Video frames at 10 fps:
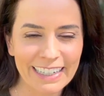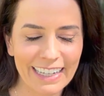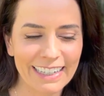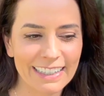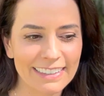
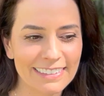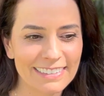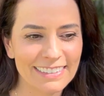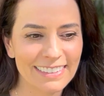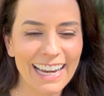And
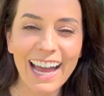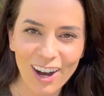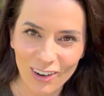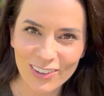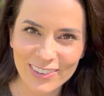
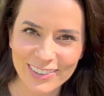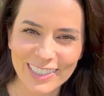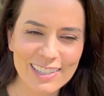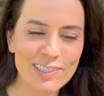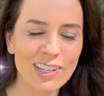now
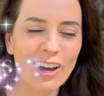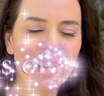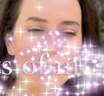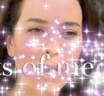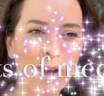let's
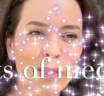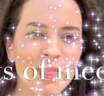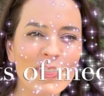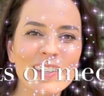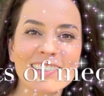talk about
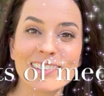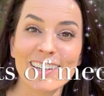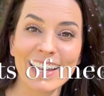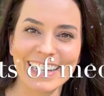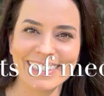the
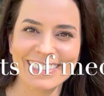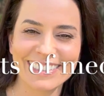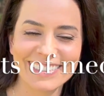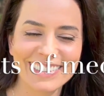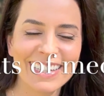
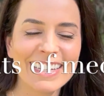science